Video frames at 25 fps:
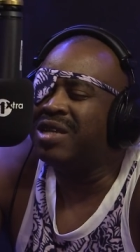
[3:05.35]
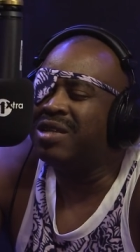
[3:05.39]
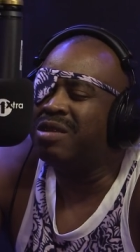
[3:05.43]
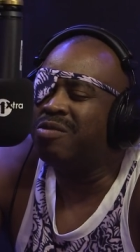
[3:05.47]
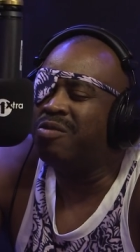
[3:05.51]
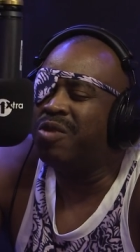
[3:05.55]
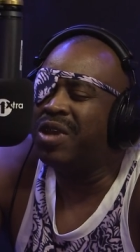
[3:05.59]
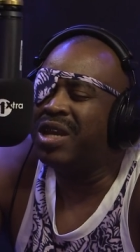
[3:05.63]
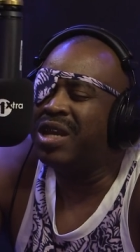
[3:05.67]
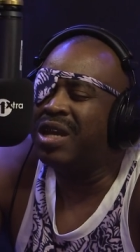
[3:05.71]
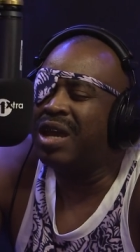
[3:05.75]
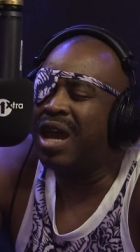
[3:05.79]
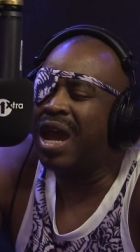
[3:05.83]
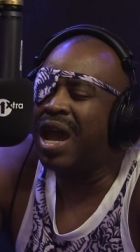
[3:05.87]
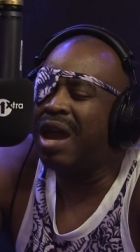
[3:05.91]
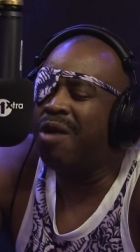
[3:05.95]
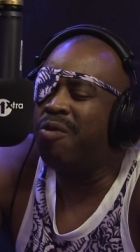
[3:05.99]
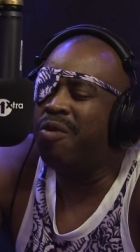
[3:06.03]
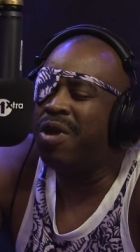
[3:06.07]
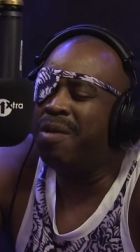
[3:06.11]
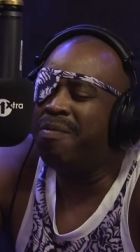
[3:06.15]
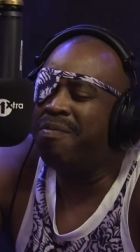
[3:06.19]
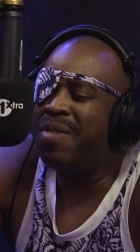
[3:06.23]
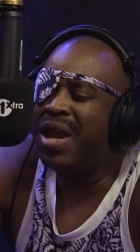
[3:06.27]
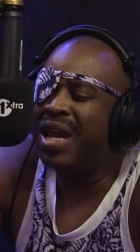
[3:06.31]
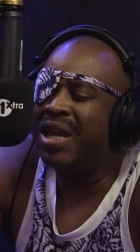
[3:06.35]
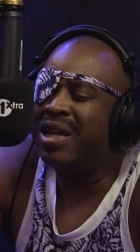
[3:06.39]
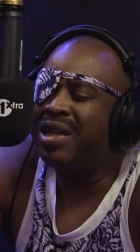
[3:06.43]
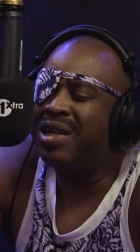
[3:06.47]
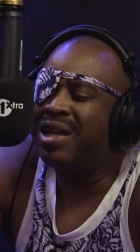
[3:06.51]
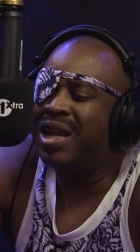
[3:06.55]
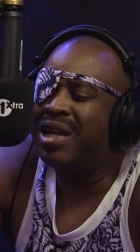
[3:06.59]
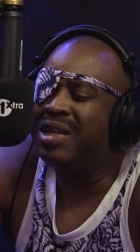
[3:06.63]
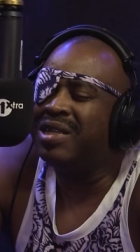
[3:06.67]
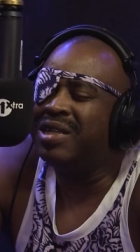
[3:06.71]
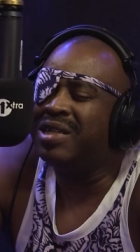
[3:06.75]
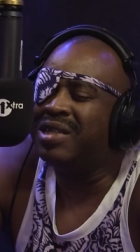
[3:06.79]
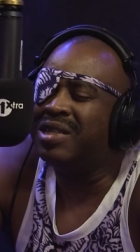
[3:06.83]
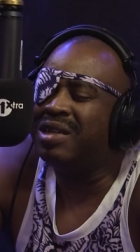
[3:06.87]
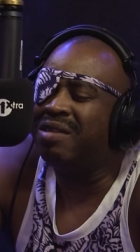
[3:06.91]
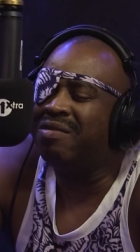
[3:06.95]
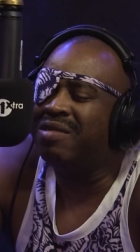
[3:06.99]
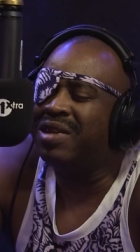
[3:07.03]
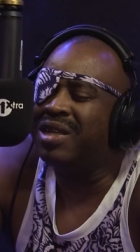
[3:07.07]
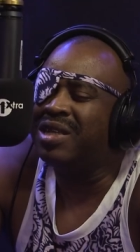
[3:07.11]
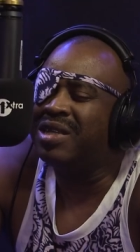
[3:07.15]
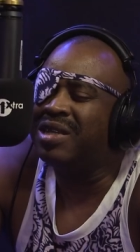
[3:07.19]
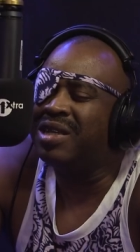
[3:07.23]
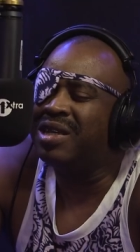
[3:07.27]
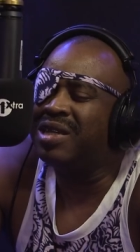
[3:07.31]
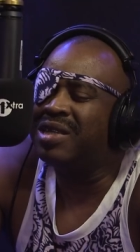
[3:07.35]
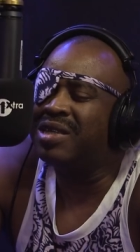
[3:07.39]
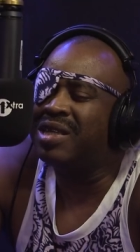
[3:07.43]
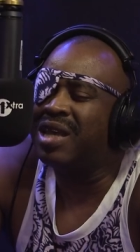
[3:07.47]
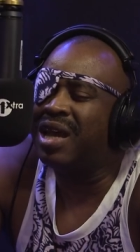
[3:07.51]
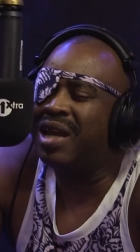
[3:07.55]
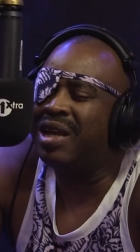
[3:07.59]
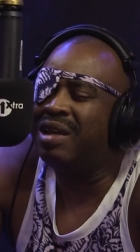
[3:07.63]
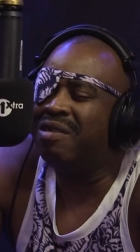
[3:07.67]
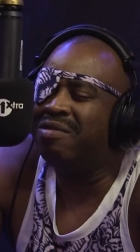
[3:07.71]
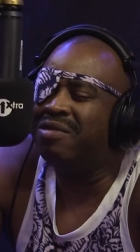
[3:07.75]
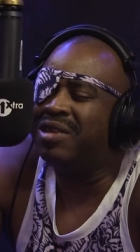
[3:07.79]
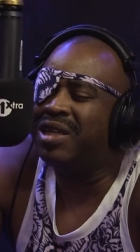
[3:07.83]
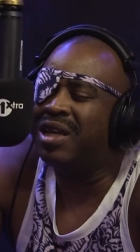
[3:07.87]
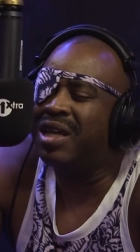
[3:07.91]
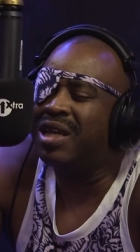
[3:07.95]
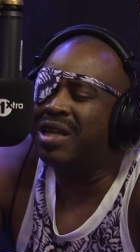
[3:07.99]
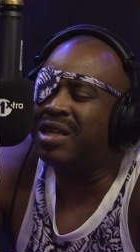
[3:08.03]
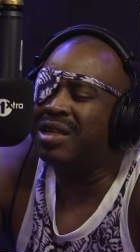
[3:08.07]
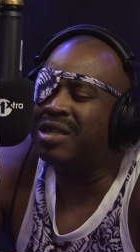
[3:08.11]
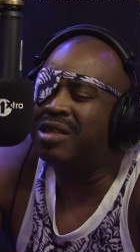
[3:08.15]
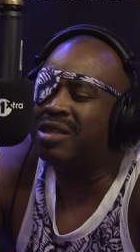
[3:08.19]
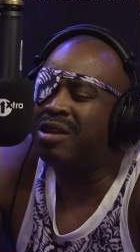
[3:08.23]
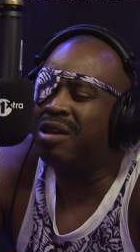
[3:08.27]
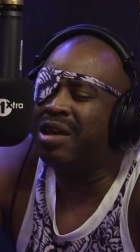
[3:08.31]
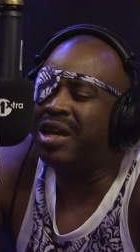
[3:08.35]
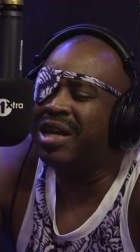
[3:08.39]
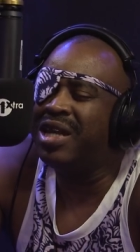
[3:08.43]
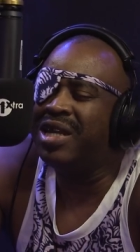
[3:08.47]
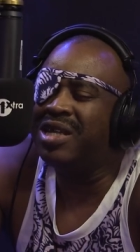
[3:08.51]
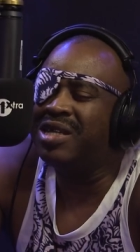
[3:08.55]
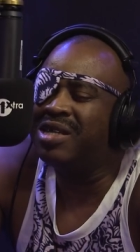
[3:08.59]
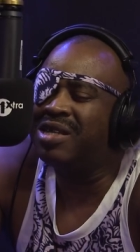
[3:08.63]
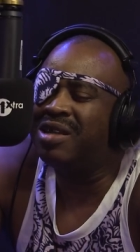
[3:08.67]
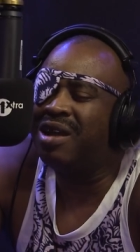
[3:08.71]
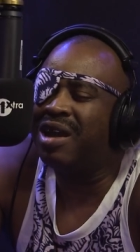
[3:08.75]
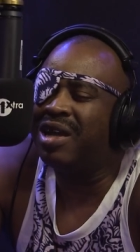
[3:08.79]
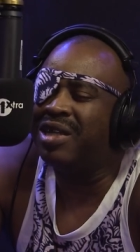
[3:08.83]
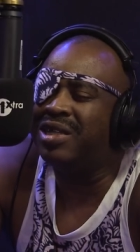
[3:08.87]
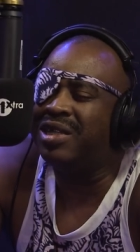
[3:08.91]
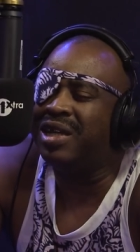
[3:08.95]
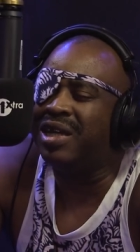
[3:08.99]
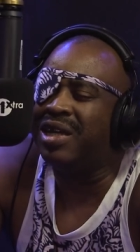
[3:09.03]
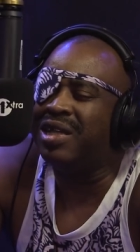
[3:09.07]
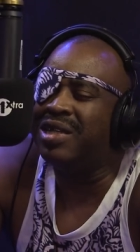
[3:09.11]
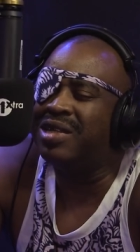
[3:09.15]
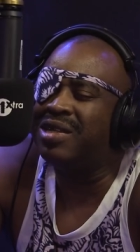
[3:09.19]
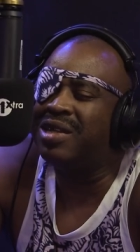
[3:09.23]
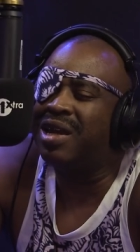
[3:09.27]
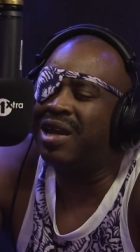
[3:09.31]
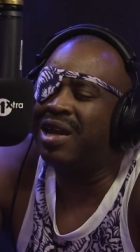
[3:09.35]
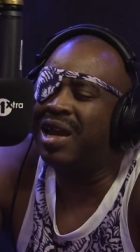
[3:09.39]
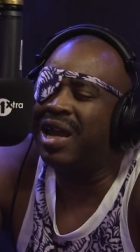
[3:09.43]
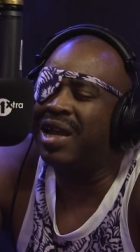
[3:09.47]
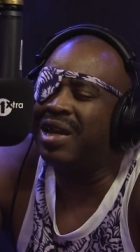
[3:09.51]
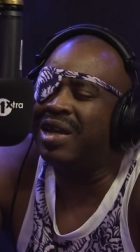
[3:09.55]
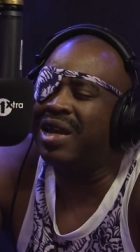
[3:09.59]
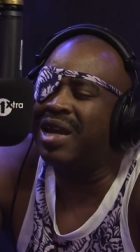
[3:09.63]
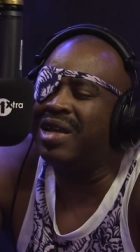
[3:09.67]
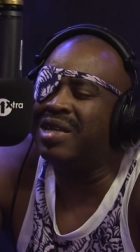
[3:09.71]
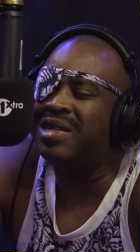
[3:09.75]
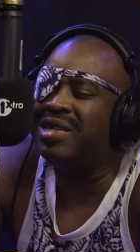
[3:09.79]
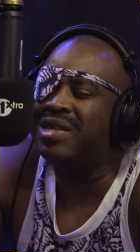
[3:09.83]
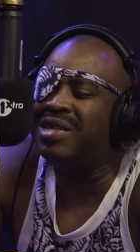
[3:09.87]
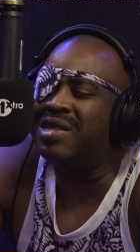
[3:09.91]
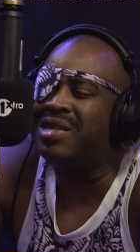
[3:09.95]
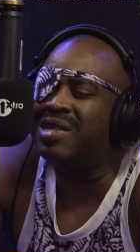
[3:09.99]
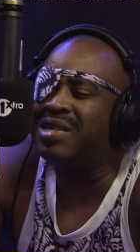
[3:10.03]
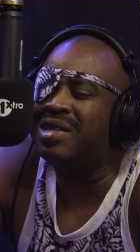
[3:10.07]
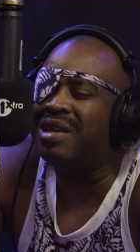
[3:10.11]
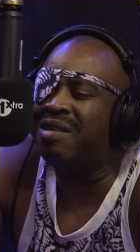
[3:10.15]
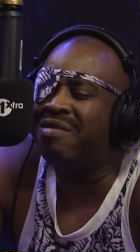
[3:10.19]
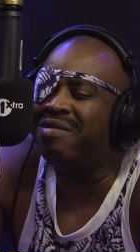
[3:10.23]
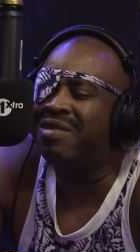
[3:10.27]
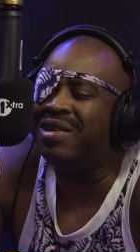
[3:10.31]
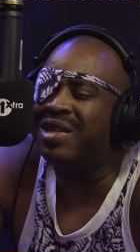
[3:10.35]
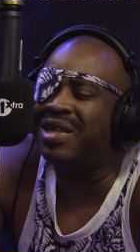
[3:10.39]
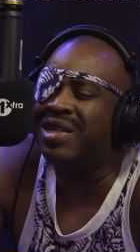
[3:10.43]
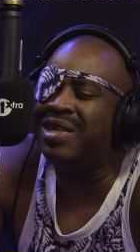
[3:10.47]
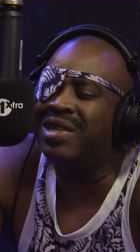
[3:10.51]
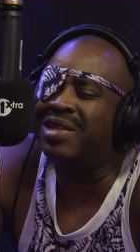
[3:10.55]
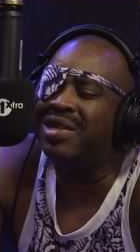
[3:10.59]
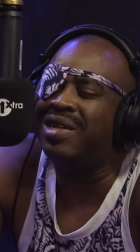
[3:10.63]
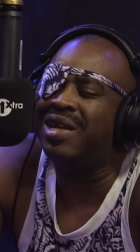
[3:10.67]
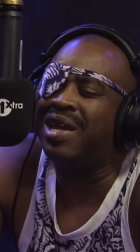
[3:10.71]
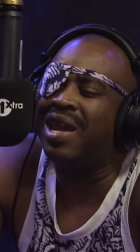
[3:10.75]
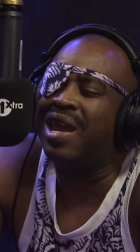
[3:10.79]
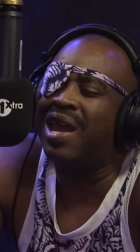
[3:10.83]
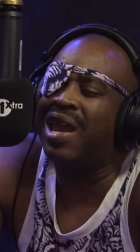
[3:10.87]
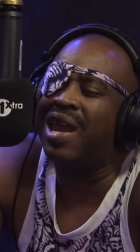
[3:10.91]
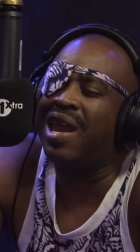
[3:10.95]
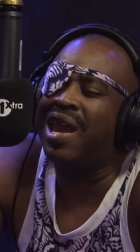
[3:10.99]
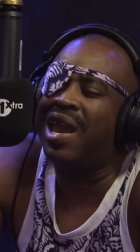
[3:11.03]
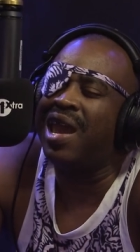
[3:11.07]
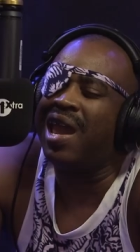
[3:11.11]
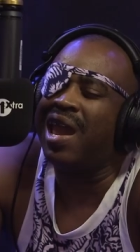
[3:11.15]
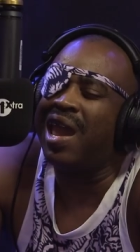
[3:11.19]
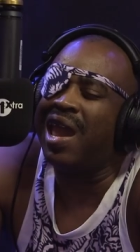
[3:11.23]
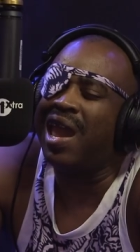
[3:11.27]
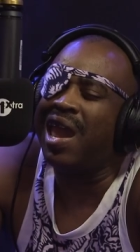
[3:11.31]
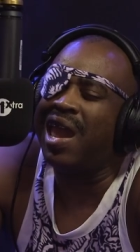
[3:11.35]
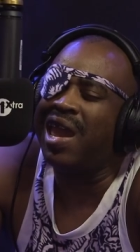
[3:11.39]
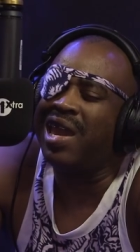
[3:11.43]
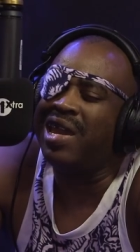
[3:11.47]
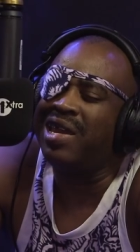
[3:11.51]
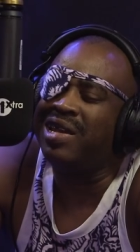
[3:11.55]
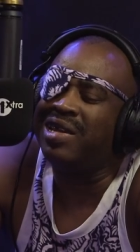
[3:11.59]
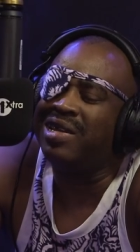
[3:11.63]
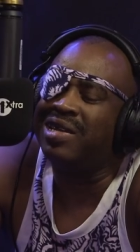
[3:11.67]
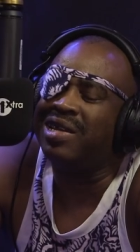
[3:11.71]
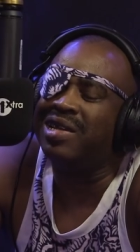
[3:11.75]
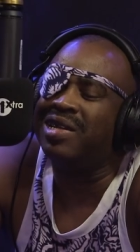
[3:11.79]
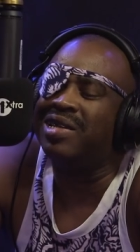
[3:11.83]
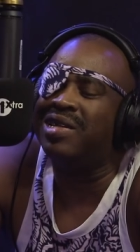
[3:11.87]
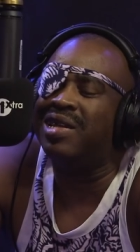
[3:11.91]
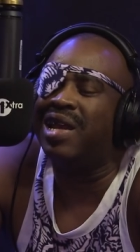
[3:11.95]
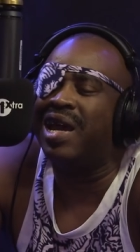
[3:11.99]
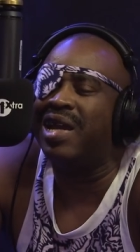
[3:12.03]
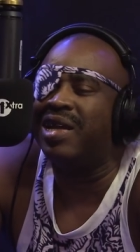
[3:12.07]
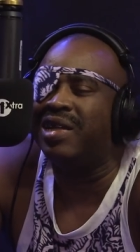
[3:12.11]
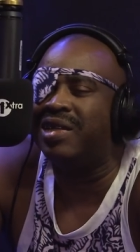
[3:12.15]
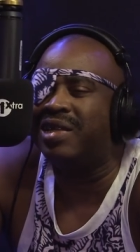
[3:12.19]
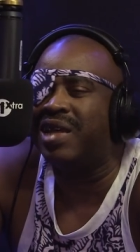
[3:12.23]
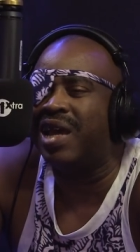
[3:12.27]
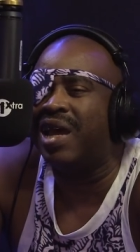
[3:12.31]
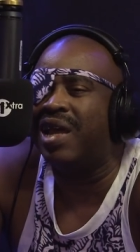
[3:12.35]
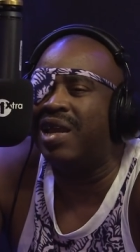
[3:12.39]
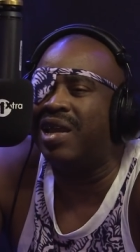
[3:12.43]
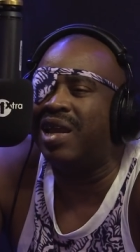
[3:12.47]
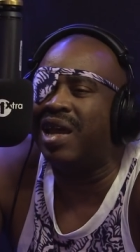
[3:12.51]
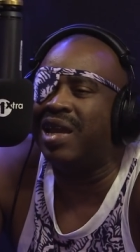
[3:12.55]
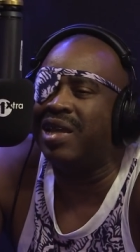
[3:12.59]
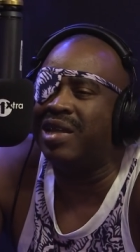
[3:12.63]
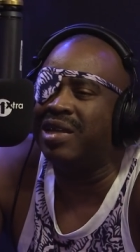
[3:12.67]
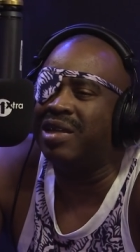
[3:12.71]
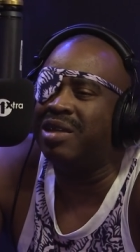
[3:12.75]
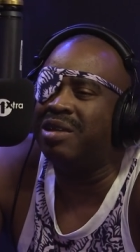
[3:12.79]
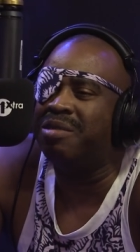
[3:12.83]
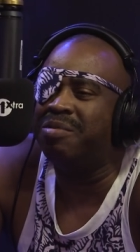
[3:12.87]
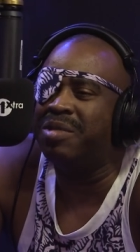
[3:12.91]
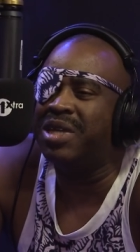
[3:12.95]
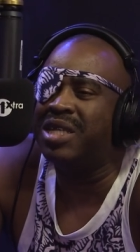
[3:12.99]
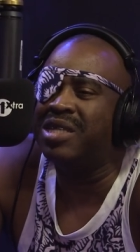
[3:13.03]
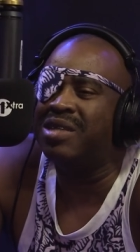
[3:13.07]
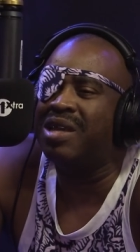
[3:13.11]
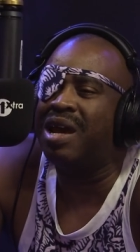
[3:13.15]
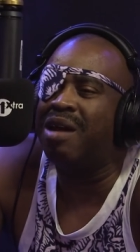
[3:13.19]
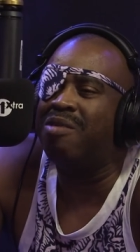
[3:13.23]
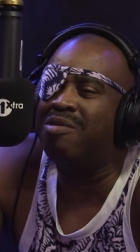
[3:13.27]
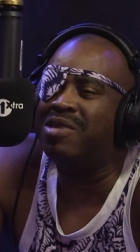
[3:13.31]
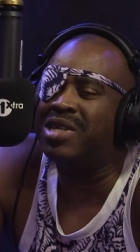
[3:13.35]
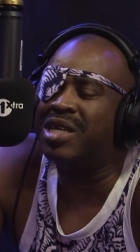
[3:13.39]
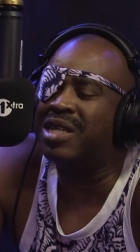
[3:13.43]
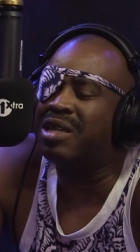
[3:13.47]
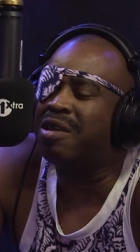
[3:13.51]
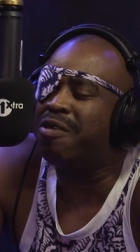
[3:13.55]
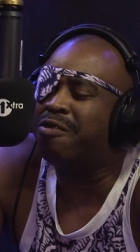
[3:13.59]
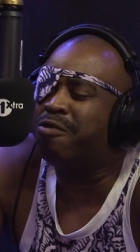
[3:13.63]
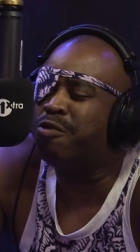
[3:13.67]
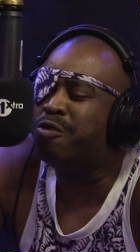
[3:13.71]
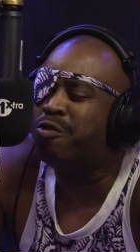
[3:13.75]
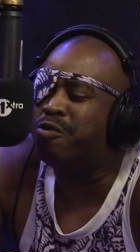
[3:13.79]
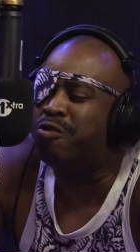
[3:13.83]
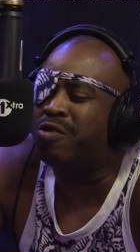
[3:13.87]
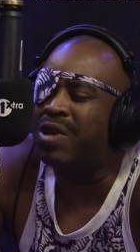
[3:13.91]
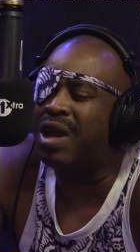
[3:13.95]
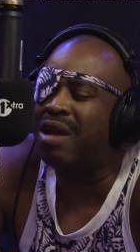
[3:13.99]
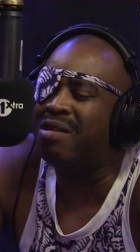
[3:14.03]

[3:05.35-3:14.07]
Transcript: When I went back in 1976, I lived there, so it didn't start yet. It started like 1978, like that, like you know what I mean. So I was at the root.